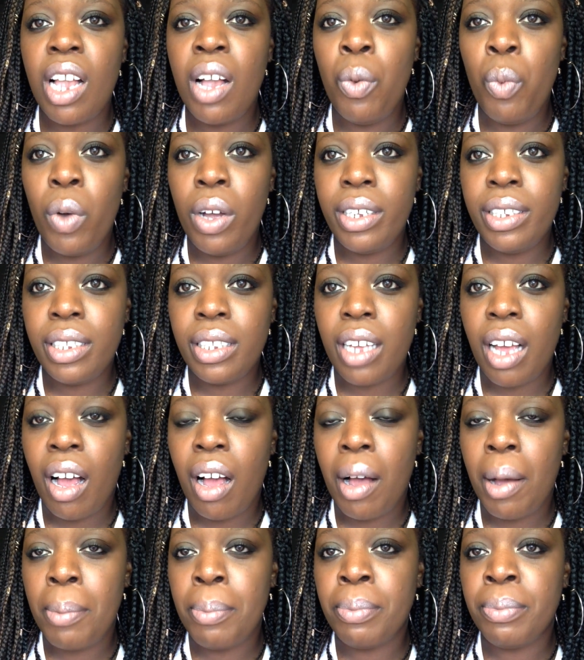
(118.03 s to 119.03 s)
was
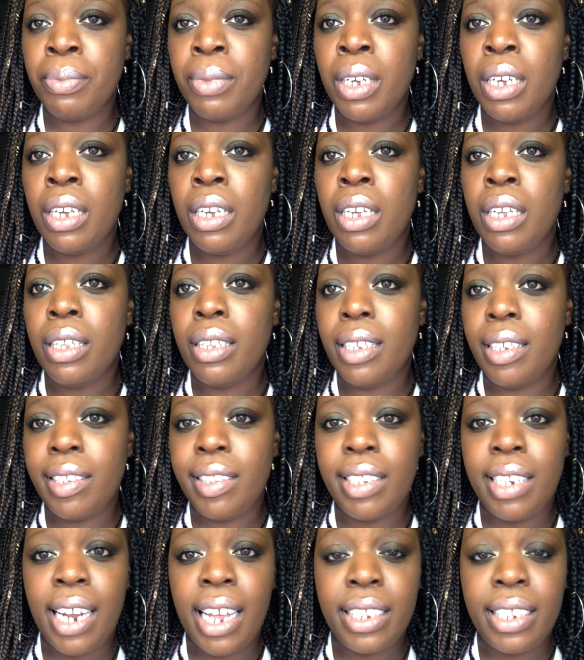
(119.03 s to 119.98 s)
listed